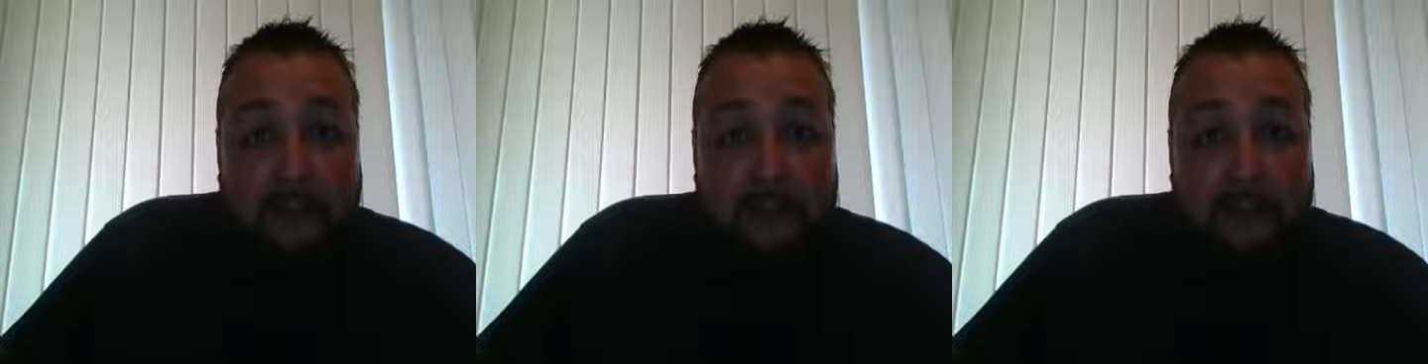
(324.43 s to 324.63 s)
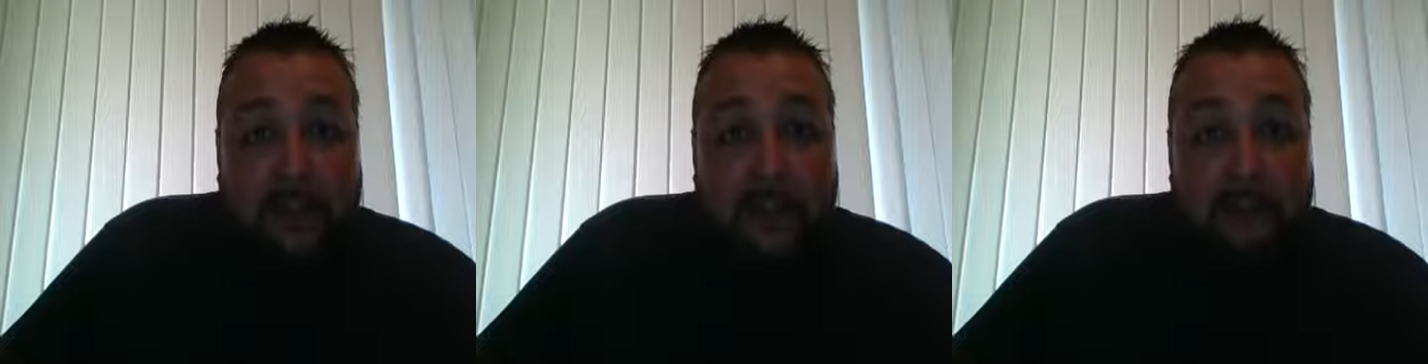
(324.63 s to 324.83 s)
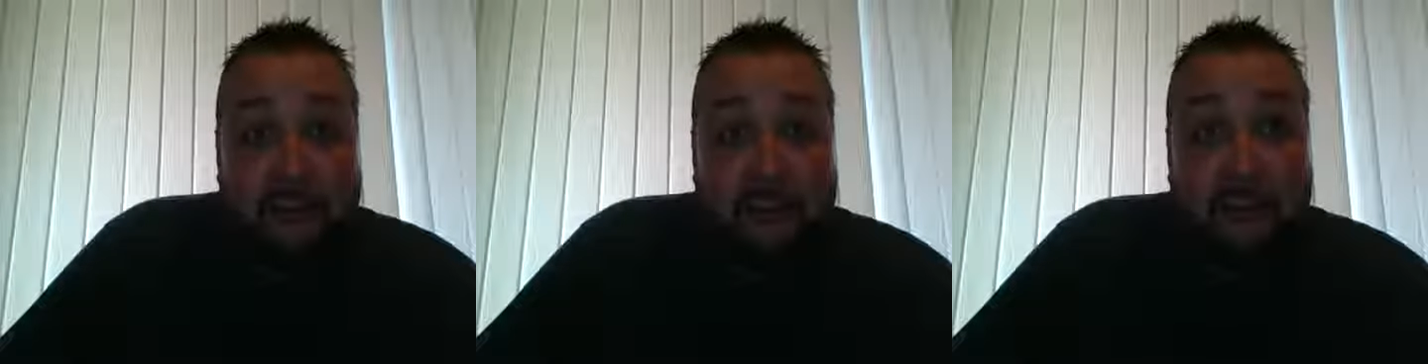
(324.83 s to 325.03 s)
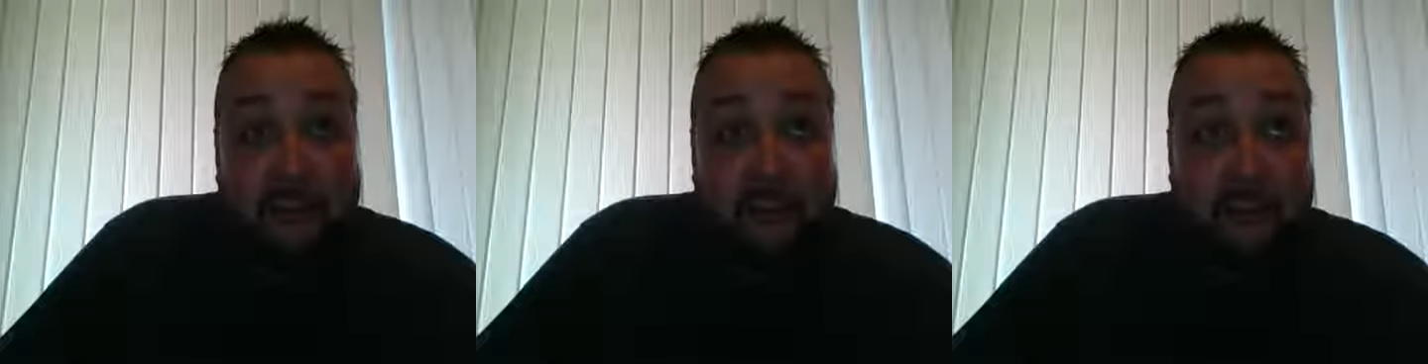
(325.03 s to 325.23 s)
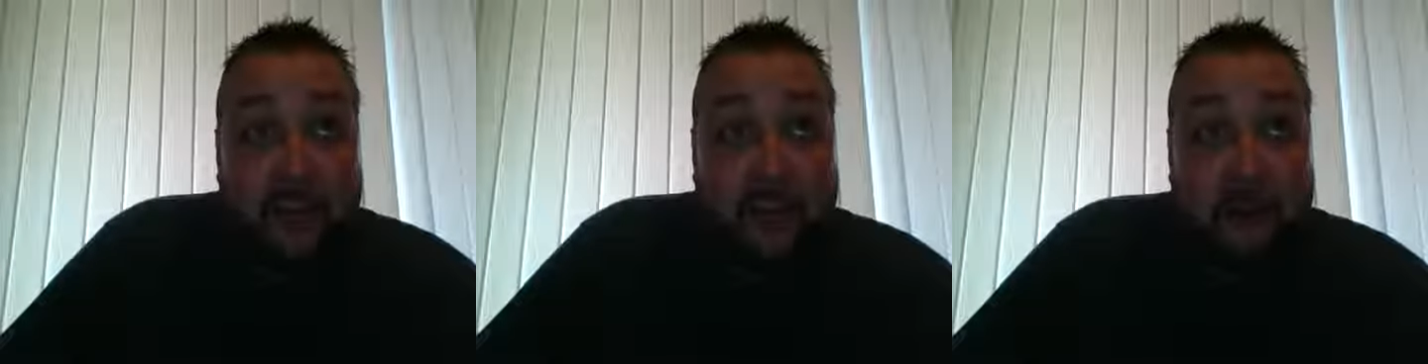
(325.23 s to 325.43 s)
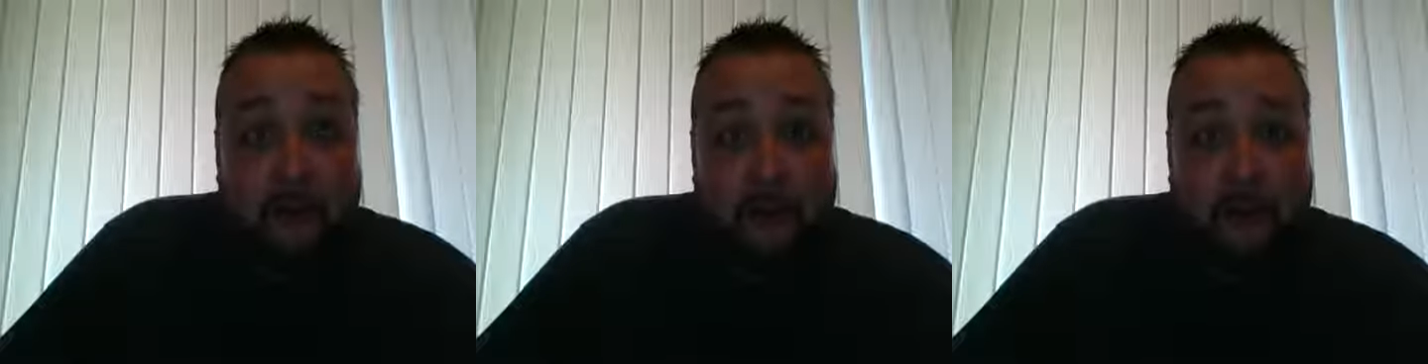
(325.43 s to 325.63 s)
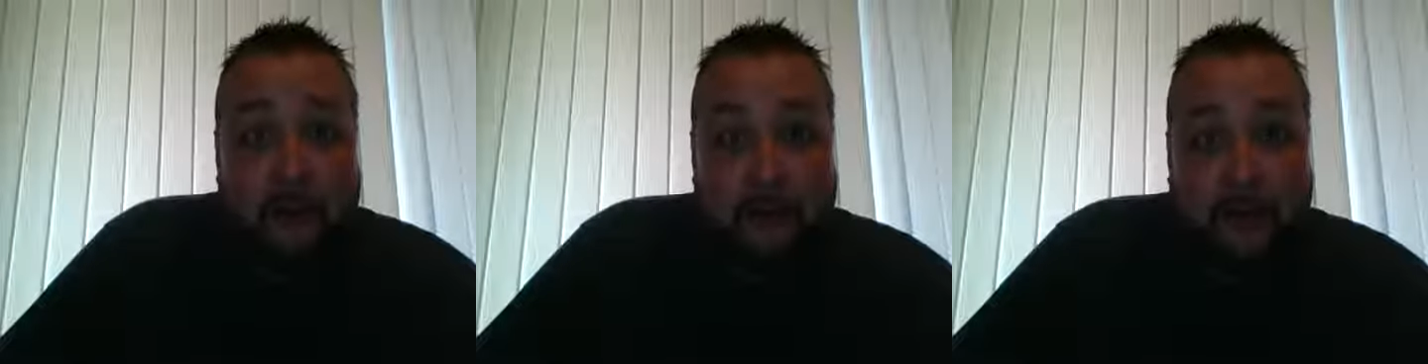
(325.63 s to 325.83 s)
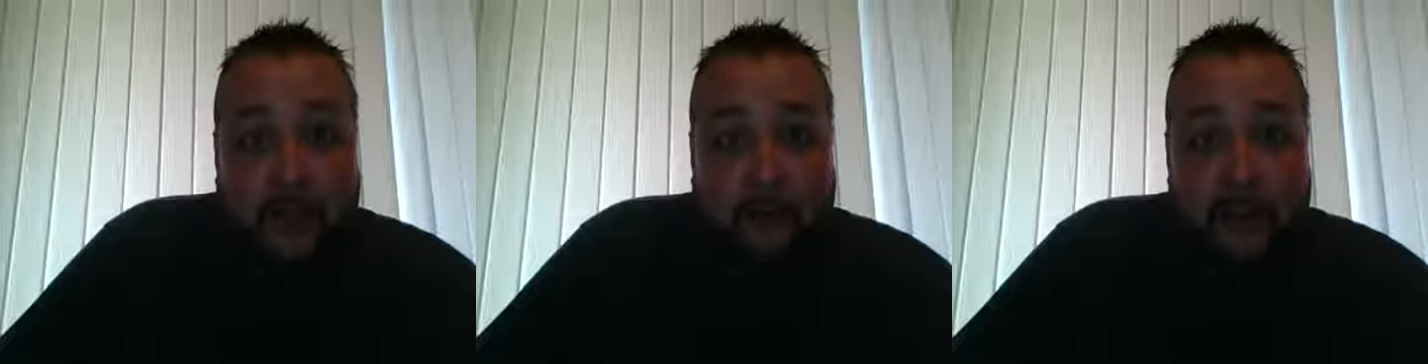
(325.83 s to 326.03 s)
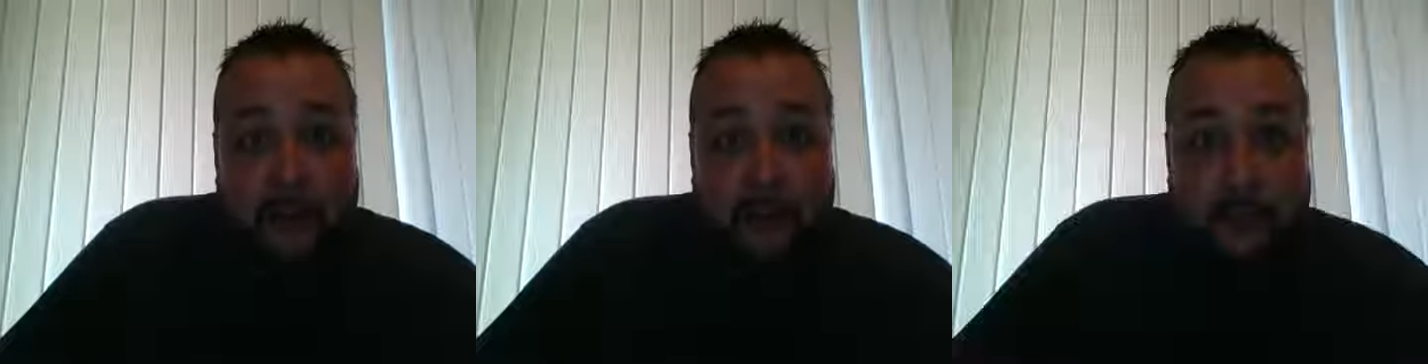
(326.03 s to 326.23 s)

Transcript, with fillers: it's not just a thought or a theory.